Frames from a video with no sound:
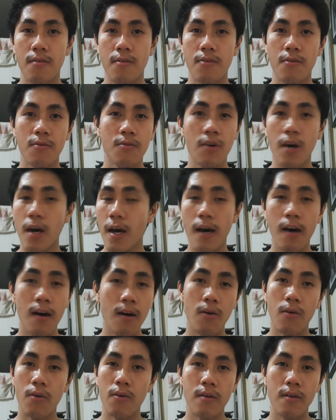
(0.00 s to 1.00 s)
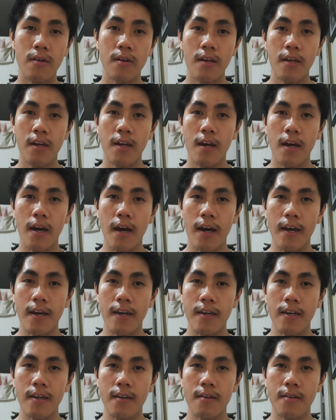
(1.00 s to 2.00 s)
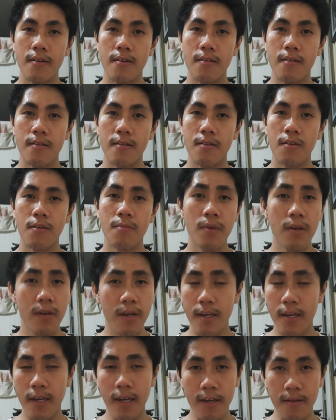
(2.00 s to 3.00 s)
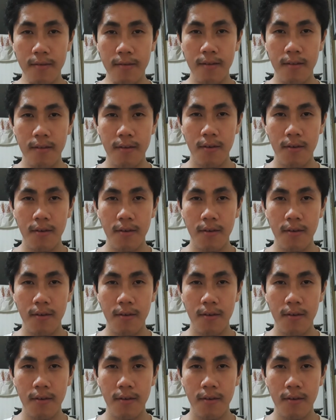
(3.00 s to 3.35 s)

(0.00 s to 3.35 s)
through how I communicate